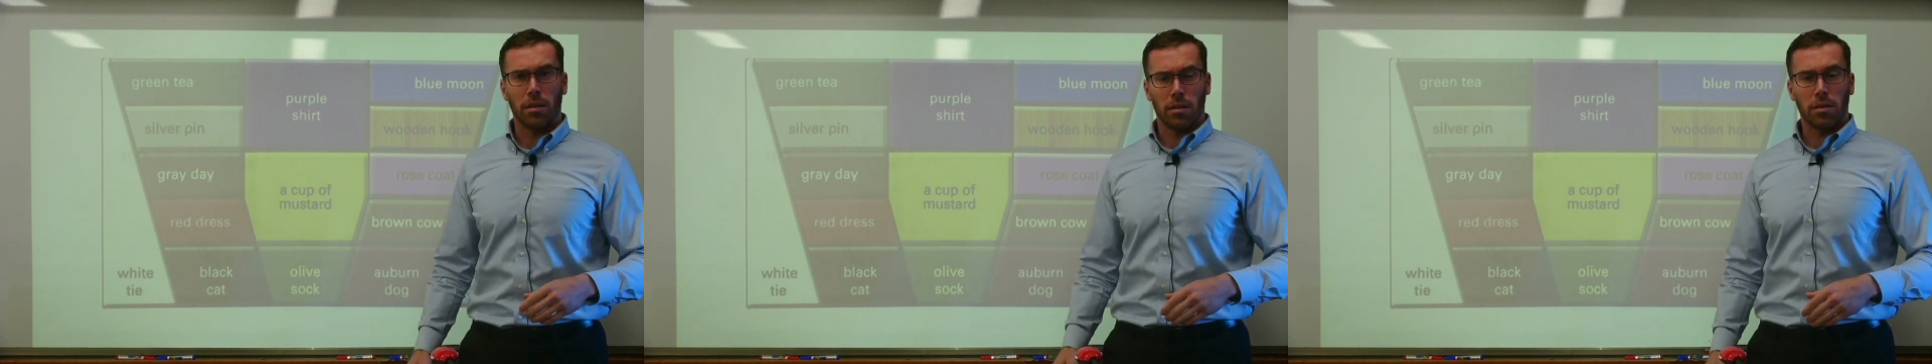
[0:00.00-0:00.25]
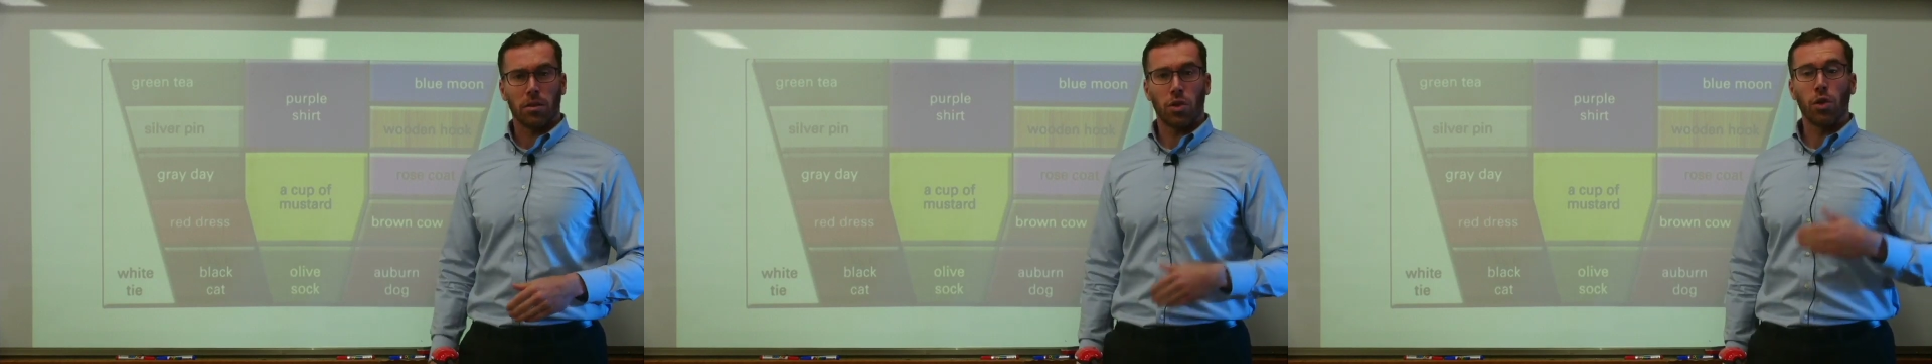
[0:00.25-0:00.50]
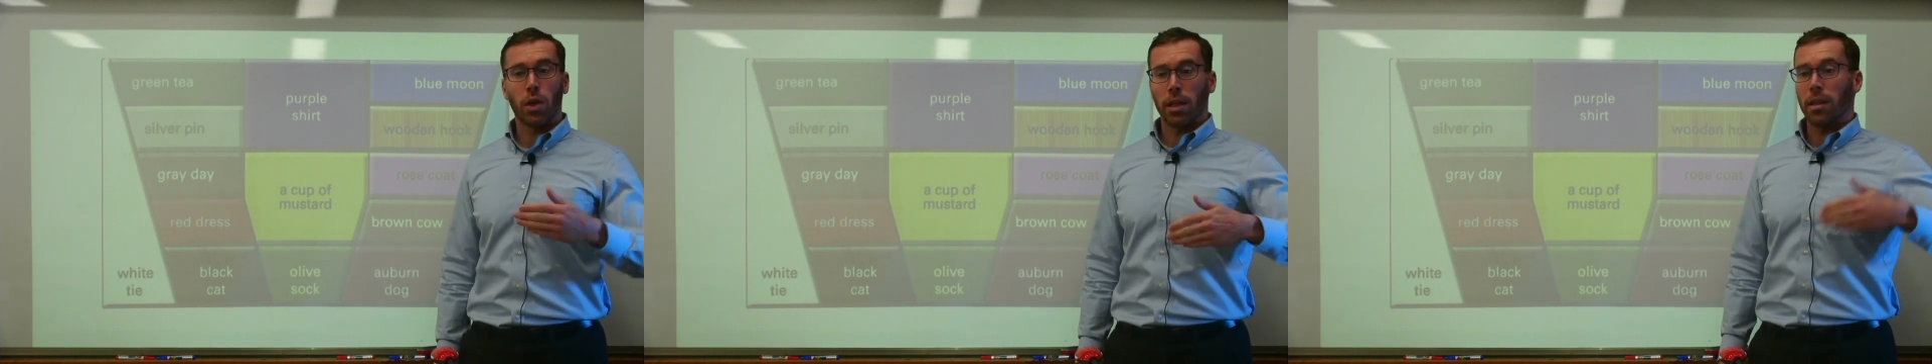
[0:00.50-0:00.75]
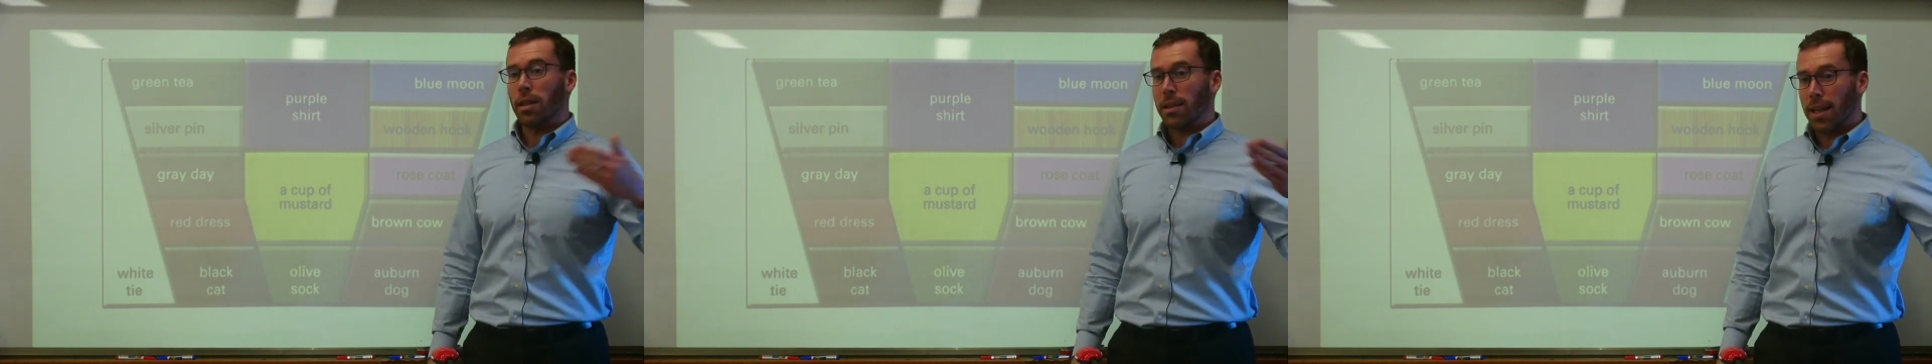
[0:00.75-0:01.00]
So you can
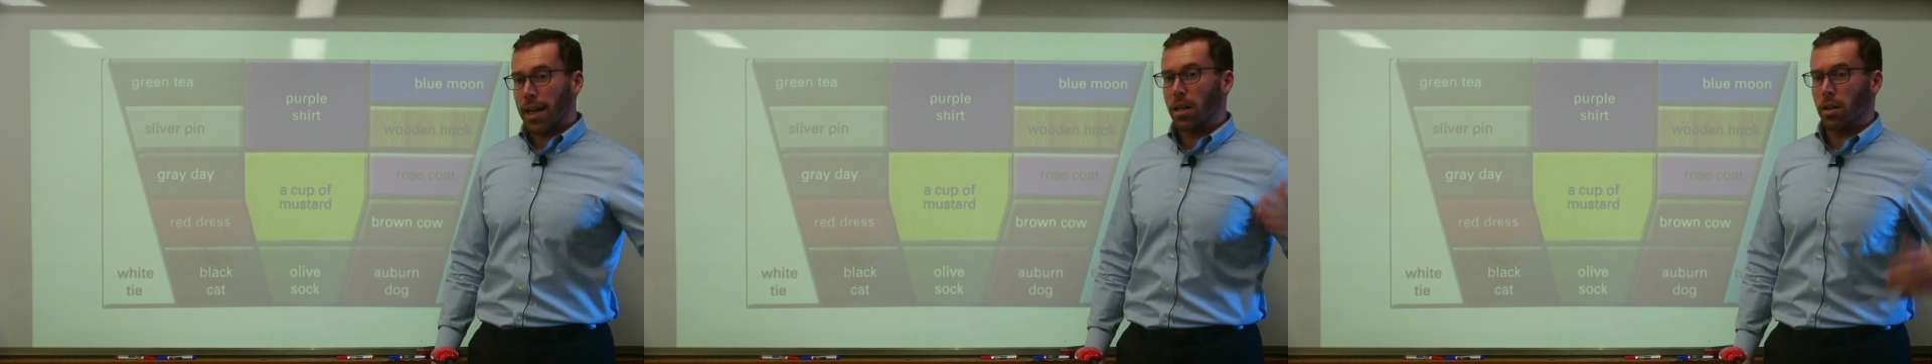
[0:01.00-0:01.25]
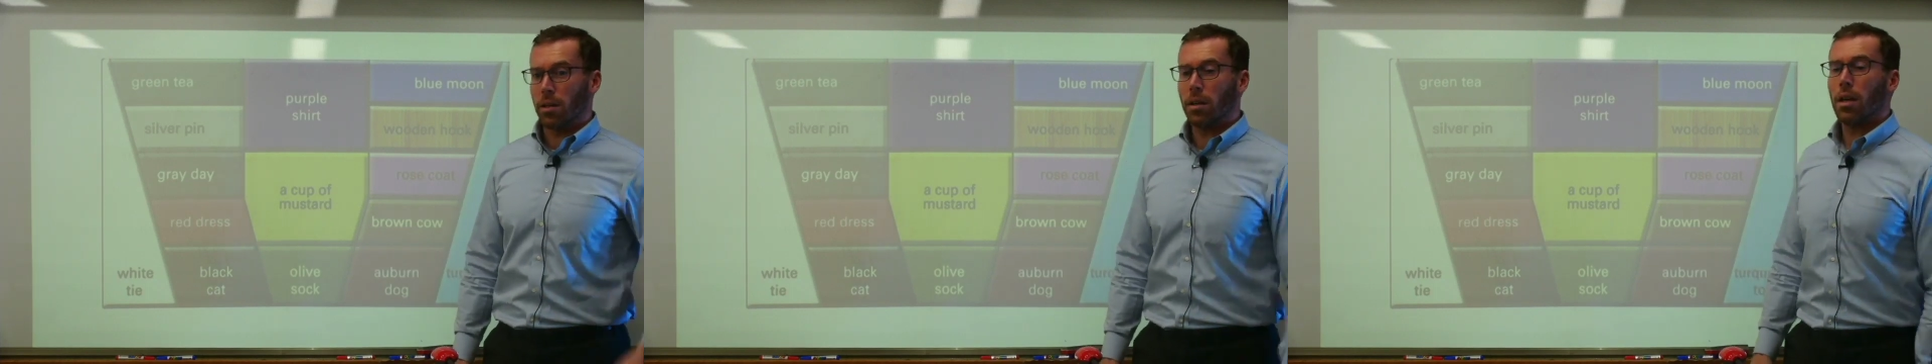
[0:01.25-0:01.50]
later